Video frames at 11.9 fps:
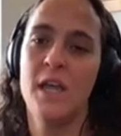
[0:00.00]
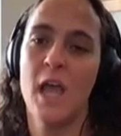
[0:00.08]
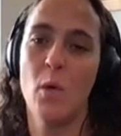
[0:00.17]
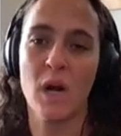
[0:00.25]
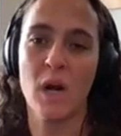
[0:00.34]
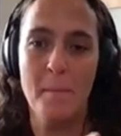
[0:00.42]

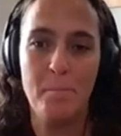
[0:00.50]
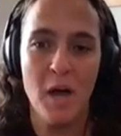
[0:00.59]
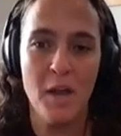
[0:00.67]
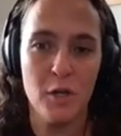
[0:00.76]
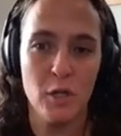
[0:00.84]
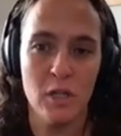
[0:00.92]
And we're going to
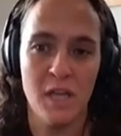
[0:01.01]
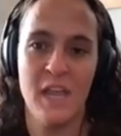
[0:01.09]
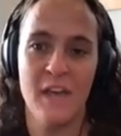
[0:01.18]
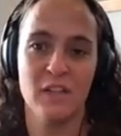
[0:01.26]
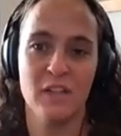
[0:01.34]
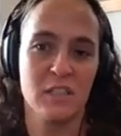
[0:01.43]
bundle a
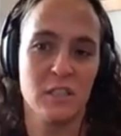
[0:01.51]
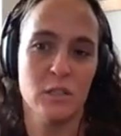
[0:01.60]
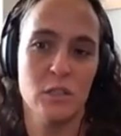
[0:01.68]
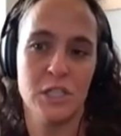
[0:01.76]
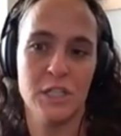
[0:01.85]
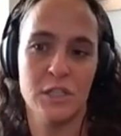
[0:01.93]
Netflix
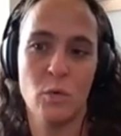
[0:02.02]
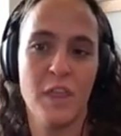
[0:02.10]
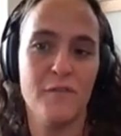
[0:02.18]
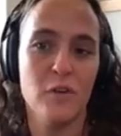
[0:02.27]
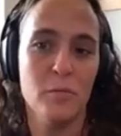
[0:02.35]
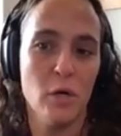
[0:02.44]
solution with
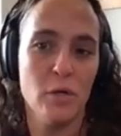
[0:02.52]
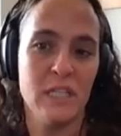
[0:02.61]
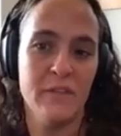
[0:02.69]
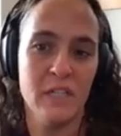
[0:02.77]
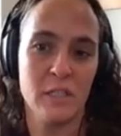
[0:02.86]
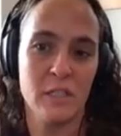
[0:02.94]
a Fubo
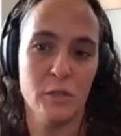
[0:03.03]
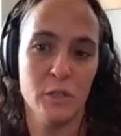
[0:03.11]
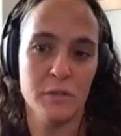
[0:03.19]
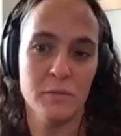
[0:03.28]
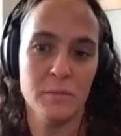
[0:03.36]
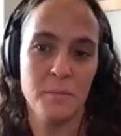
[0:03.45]
T V
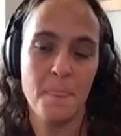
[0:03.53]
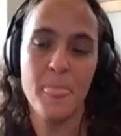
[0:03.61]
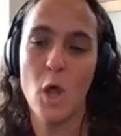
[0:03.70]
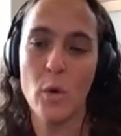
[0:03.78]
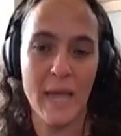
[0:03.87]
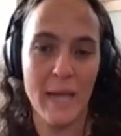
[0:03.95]
solution.
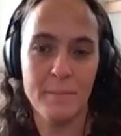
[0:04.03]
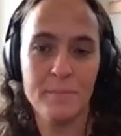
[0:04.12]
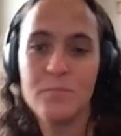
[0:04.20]
Okay.